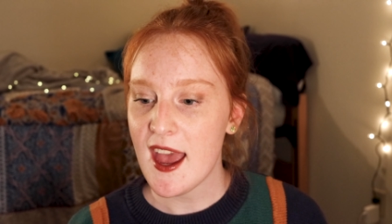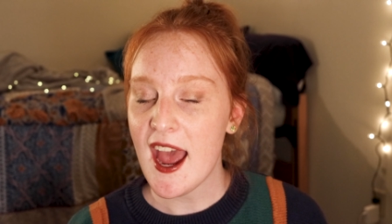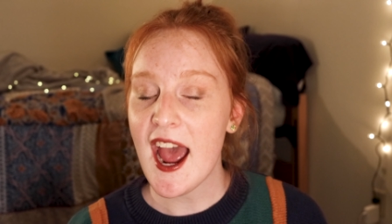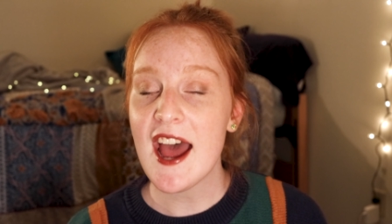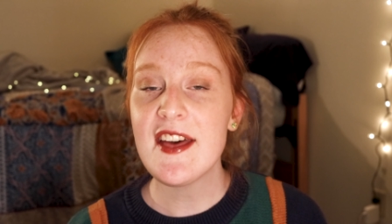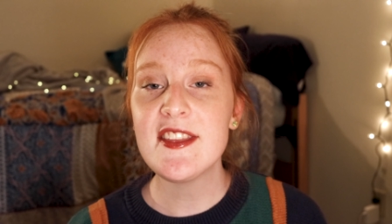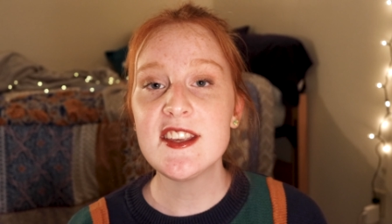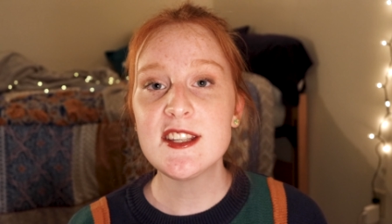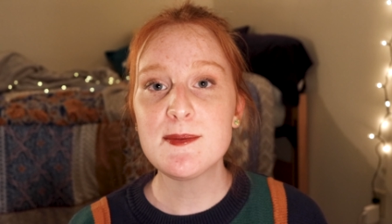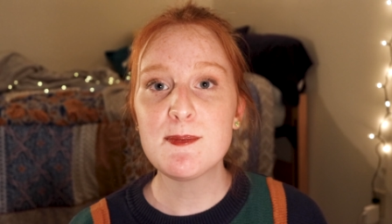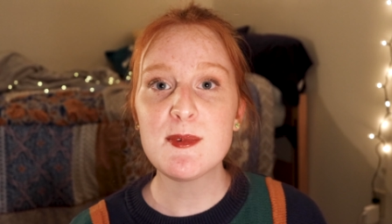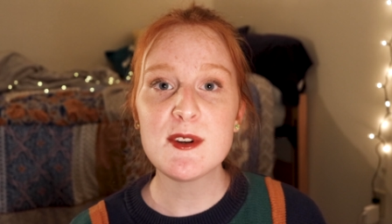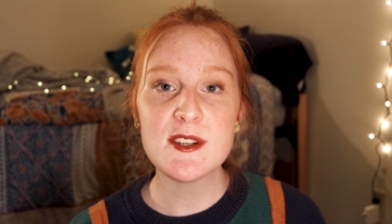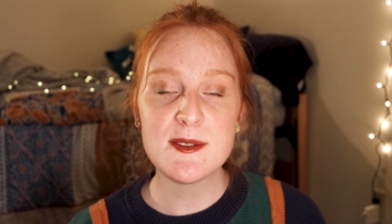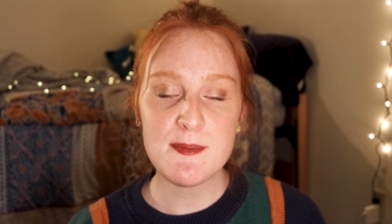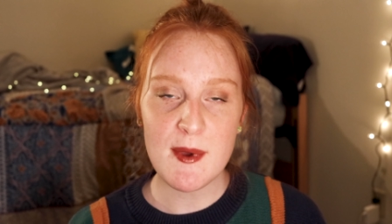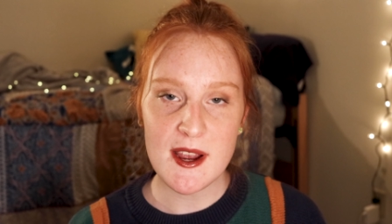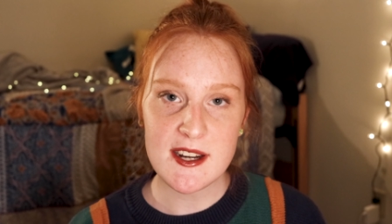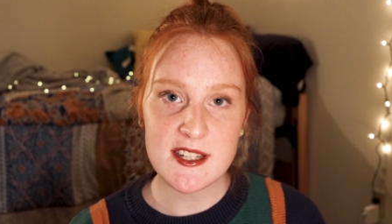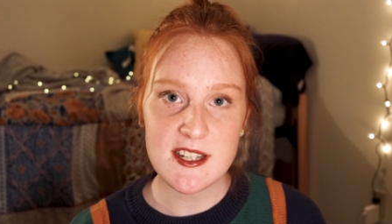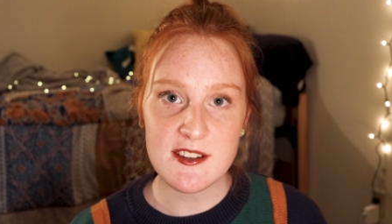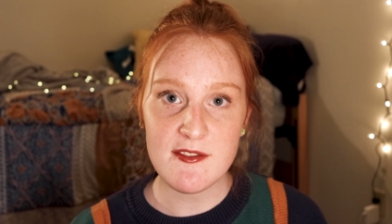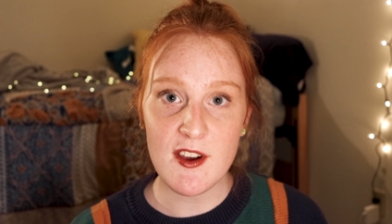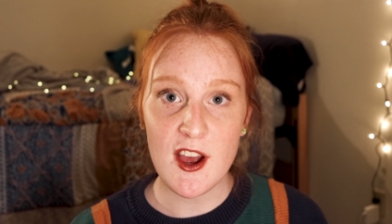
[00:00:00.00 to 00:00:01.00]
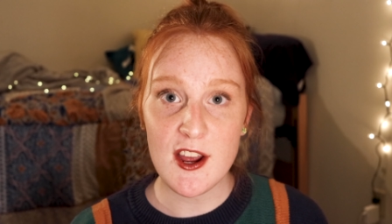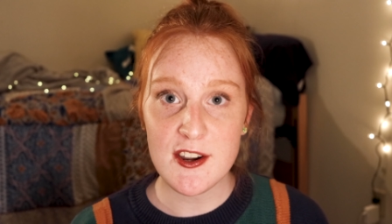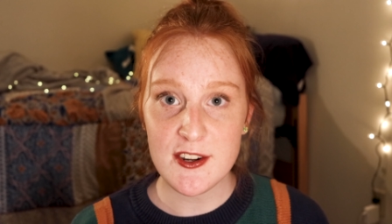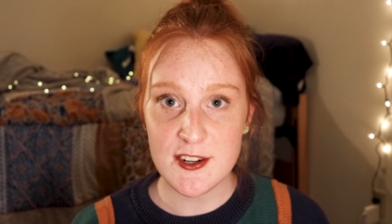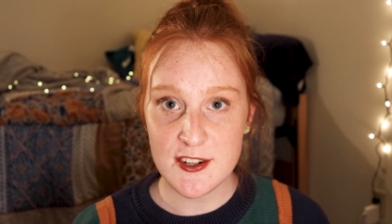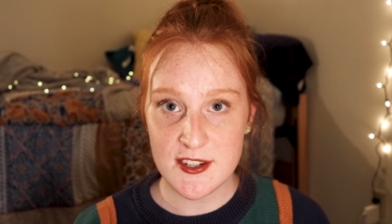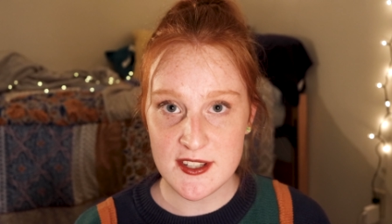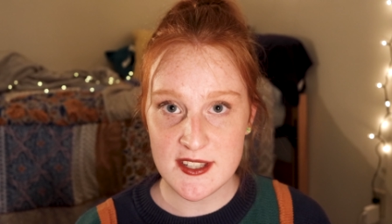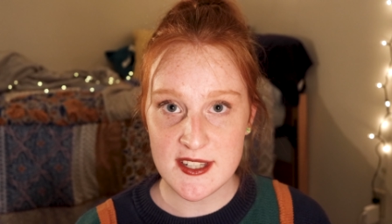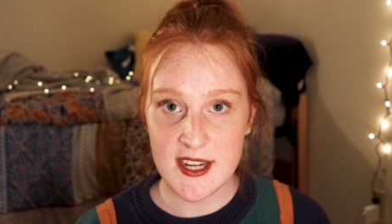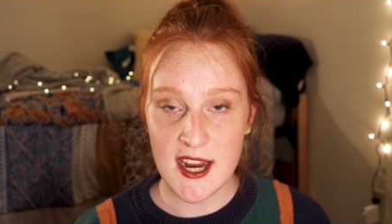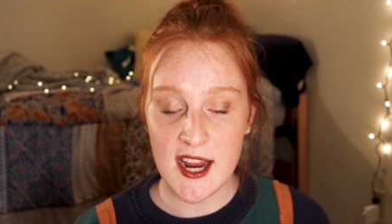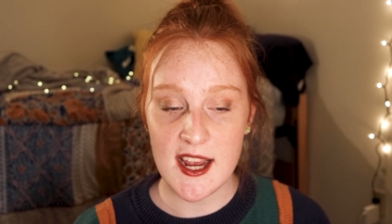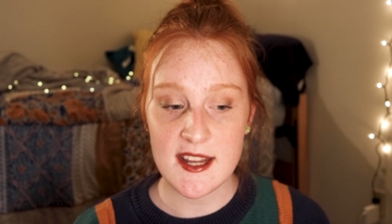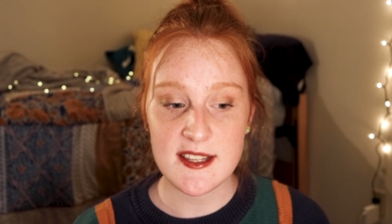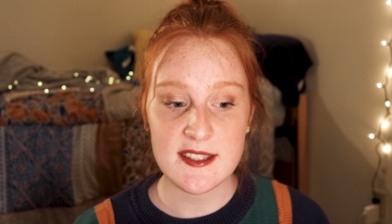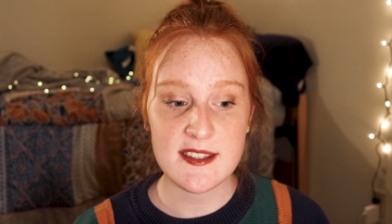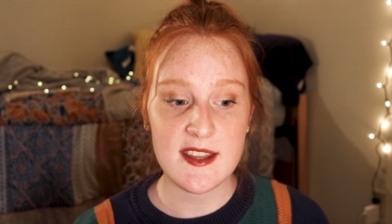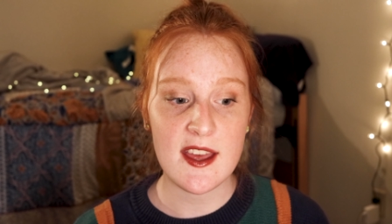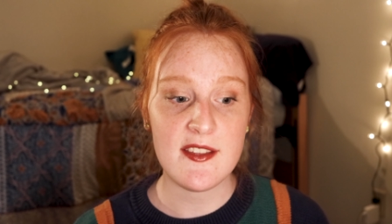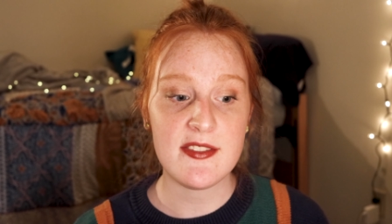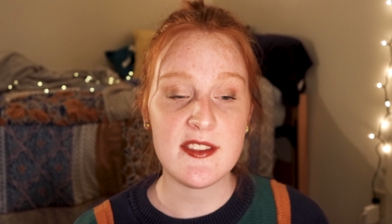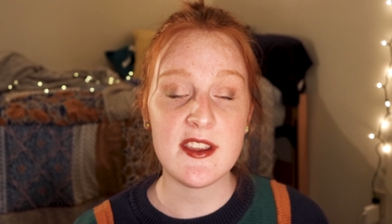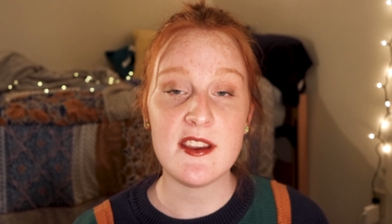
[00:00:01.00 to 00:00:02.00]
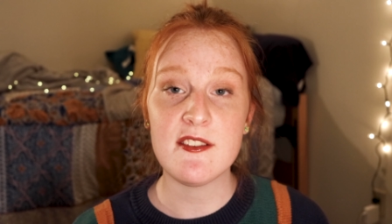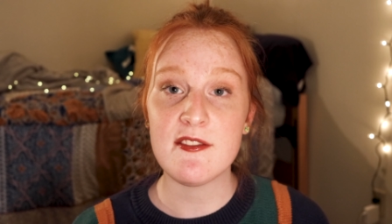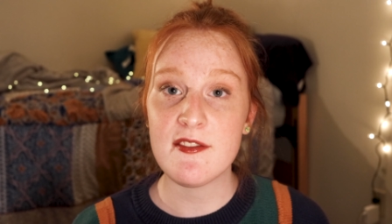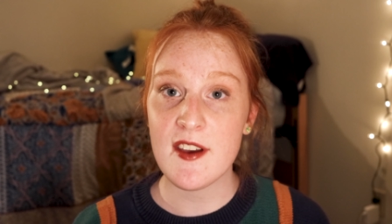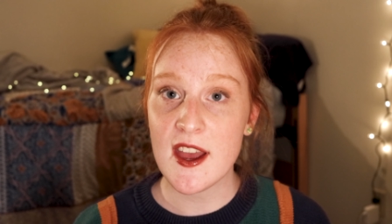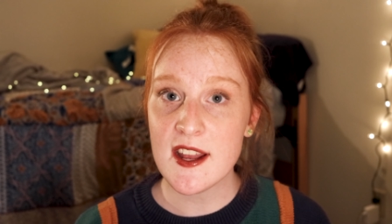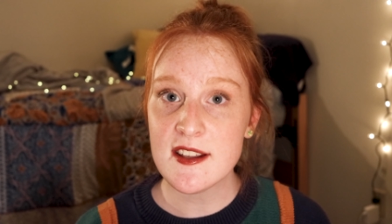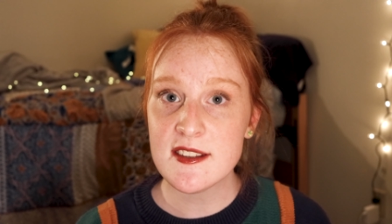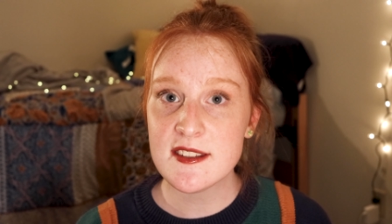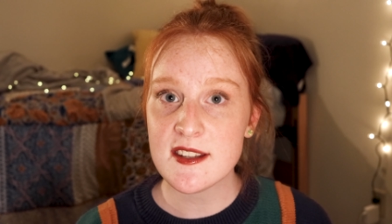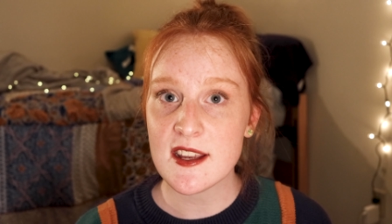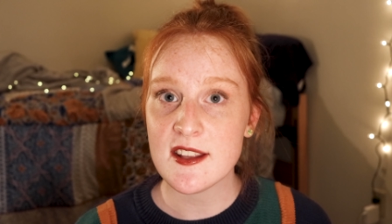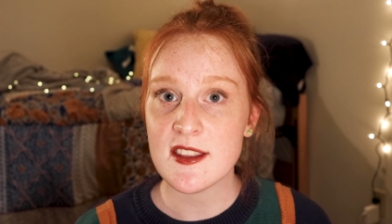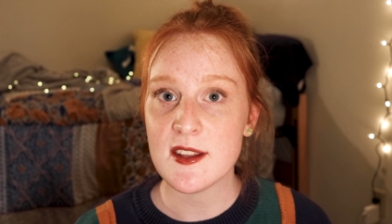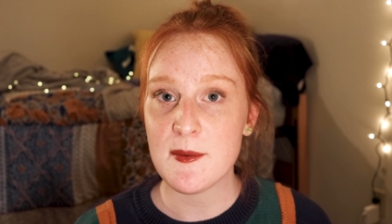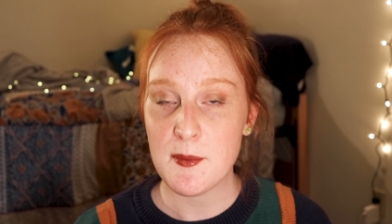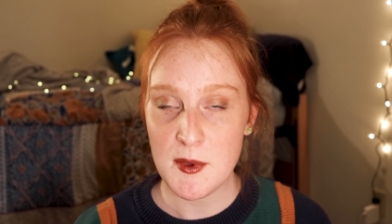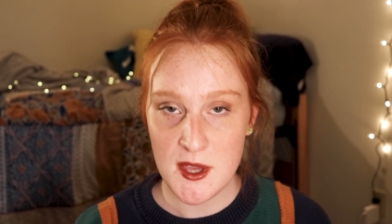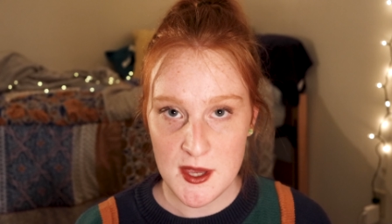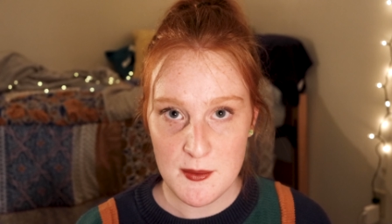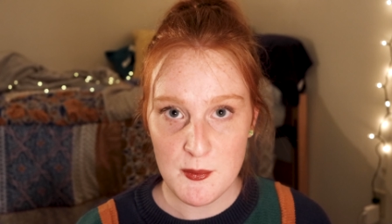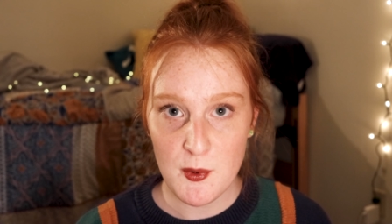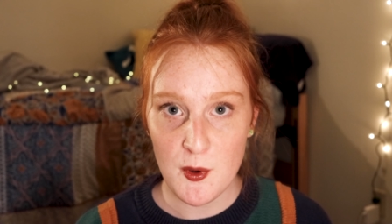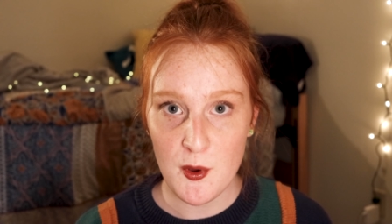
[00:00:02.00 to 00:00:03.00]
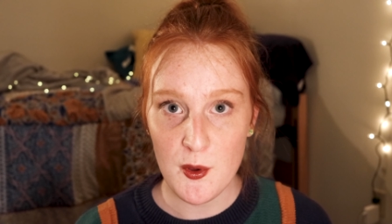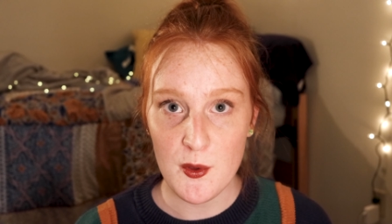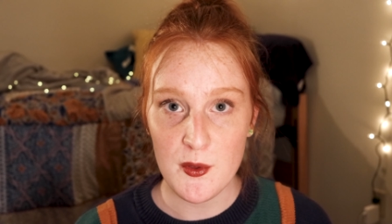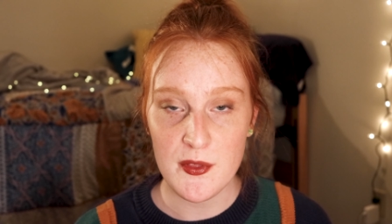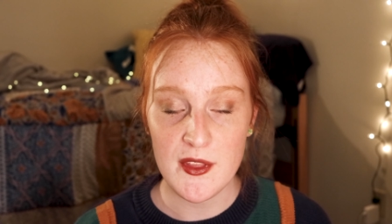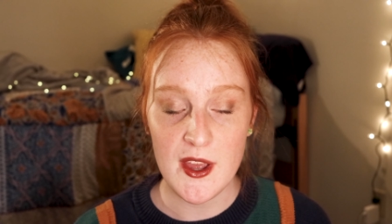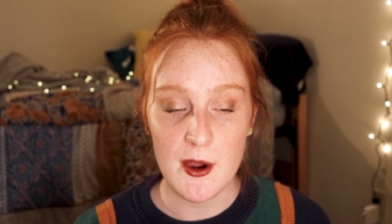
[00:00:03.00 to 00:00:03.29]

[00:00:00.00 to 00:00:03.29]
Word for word: And this perspective understands that the events and the people